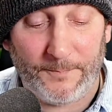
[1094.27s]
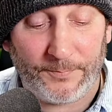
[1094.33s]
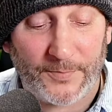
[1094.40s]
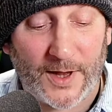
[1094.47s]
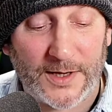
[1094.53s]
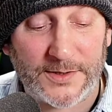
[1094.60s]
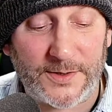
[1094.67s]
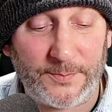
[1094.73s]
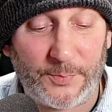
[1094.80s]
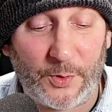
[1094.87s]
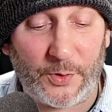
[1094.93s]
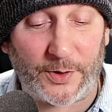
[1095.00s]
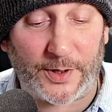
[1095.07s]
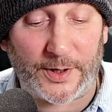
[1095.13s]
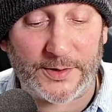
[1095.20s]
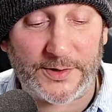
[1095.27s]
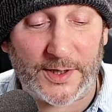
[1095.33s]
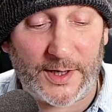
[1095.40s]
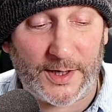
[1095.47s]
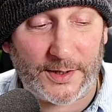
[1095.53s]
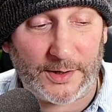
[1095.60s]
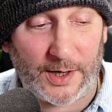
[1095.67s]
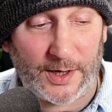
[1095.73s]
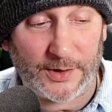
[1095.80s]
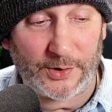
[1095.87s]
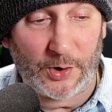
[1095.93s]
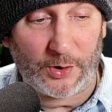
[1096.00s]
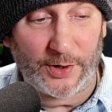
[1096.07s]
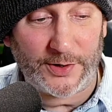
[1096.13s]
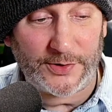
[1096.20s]
That's important, is
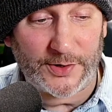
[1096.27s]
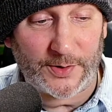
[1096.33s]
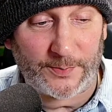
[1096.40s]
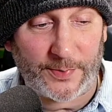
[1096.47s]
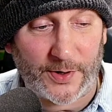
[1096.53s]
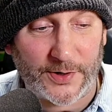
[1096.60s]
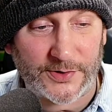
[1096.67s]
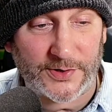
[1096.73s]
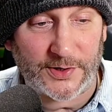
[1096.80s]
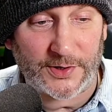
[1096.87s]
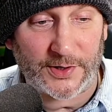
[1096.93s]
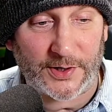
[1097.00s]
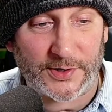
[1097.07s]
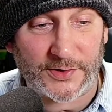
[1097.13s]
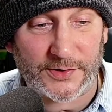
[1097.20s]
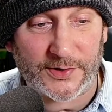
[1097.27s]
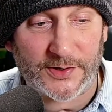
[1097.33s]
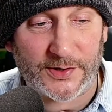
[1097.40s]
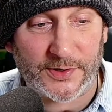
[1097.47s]
acknowledge the person that's